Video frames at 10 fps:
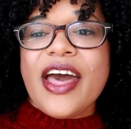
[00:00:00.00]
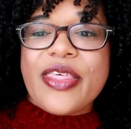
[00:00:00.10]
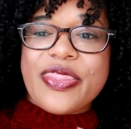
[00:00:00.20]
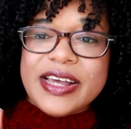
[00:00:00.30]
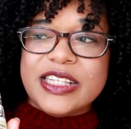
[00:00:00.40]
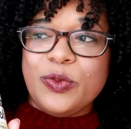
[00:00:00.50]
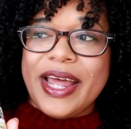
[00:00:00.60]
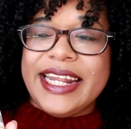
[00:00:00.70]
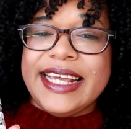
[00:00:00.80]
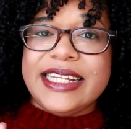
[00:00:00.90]
This
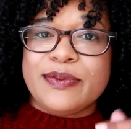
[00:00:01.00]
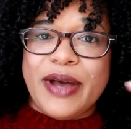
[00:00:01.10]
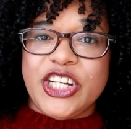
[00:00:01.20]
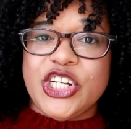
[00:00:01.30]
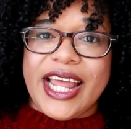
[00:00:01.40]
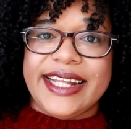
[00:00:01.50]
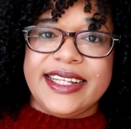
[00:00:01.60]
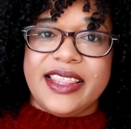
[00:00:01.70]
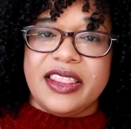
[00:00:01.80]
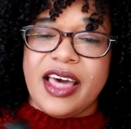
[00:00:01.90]
one is much
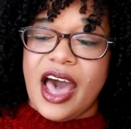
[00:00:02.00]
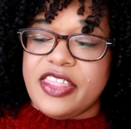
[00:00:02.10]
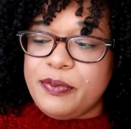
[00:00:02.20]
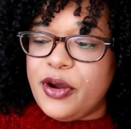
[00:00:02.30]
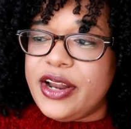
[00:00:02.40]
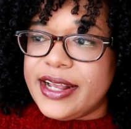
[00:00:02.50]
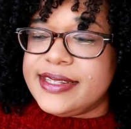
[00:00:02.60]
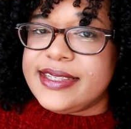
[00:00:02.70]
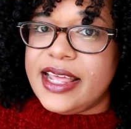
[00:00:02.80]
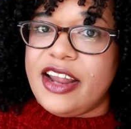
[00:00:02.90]
lighter than the other
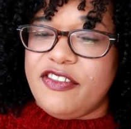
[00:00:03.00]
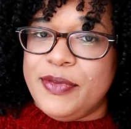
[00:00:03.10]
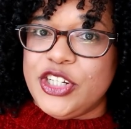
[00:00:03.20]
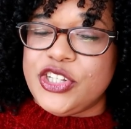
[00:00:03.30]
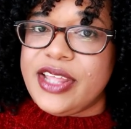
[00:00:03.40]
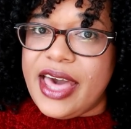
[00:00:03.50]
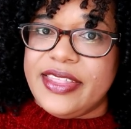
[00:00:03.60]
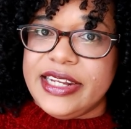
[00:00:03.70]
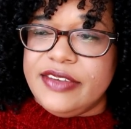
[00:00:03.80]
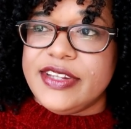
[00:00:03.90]
products that I've mentioned, the
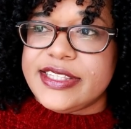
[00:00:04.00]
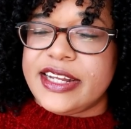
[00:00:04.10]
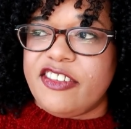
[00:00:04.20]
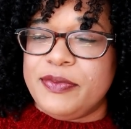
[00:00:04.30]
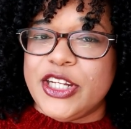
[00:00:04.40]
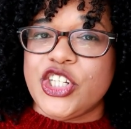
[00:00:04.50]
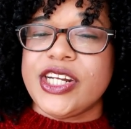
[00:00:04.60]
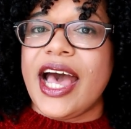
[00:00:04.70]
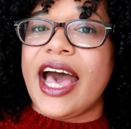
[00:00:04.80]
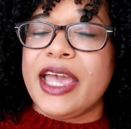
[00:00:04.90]
other leave-ins that I've
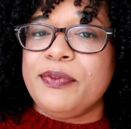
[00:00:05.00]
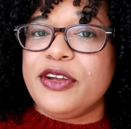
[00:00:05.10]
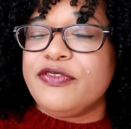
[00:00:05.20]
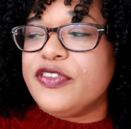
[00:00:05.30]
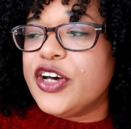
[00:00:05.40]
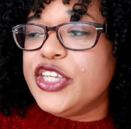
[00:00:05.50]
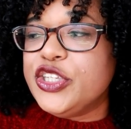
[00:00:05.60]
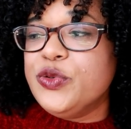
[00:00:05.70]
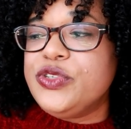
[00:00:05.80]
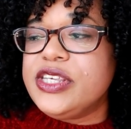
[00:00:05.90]
mentioned. I prefer
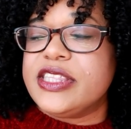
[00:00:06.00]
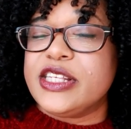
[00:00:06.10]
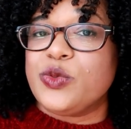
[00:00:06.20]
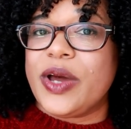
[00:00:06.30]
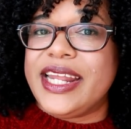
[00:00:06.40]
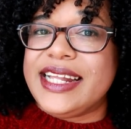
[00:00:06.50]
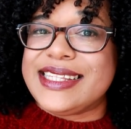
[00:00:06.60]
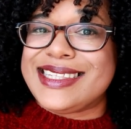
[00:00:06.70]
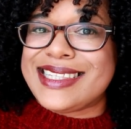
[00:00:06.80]
using this one in